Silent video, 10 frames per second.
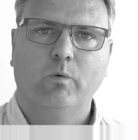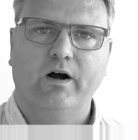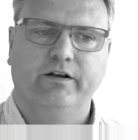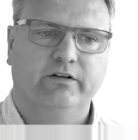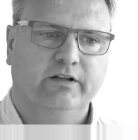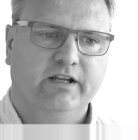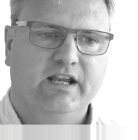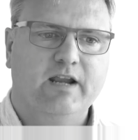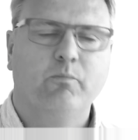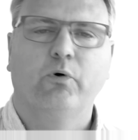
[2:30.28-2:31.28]
one,
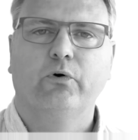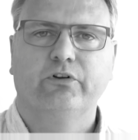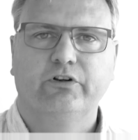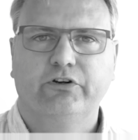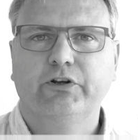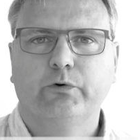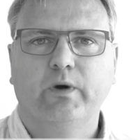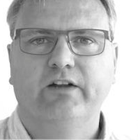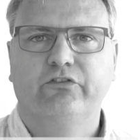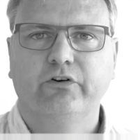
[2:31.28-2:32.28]
import
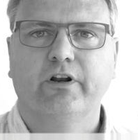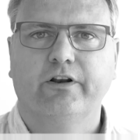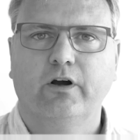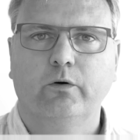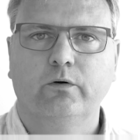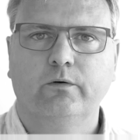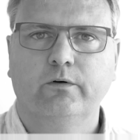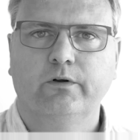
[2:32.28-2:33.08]
QtQuick 2.0.